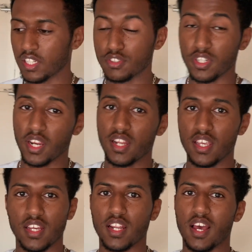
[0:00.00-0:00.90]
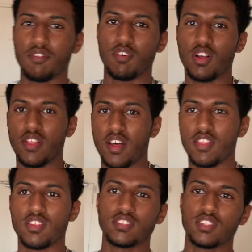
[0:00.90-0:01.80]
training, and I have all that
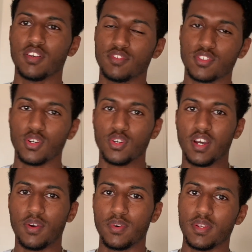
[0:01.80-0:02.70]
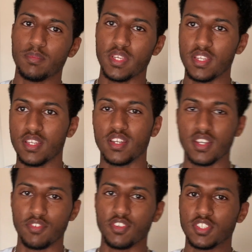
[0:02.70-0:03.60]
other stuff. So I want to be
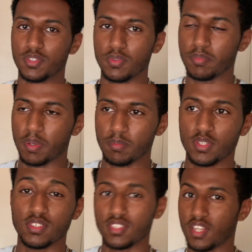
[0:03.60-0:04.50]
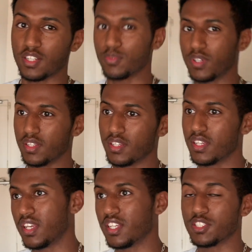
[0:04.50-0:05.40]
efficient with my meals. So I don't want to
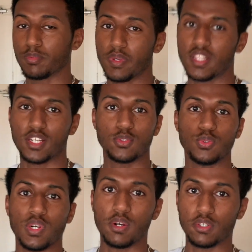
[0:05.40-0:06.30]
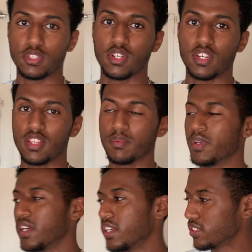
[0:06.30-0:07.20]
spend like 2 hours cooking them.
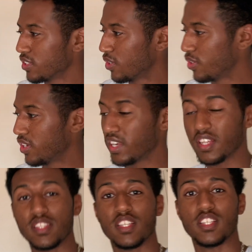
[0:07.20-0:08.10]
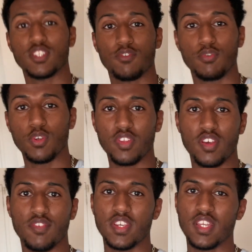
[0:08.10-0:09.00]
So this is a full day
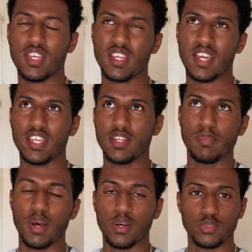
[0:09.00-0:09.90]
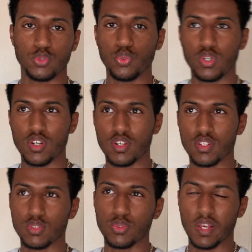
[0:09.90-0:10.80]
of eating. I eat about 2,500,